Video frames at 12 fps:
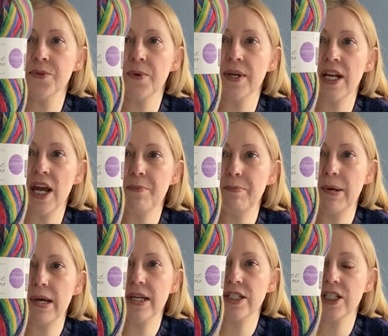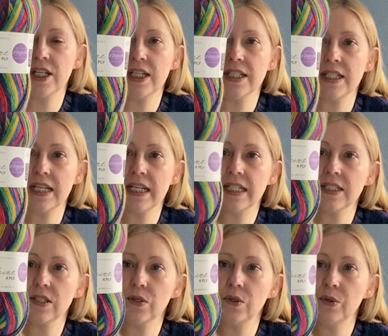one I purchased is
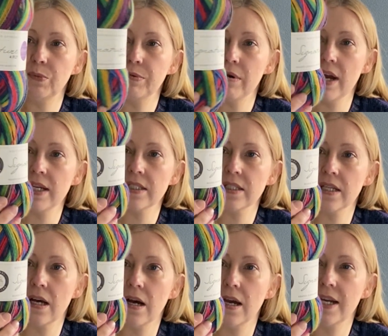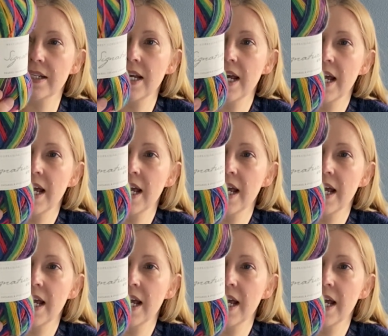called Brightside,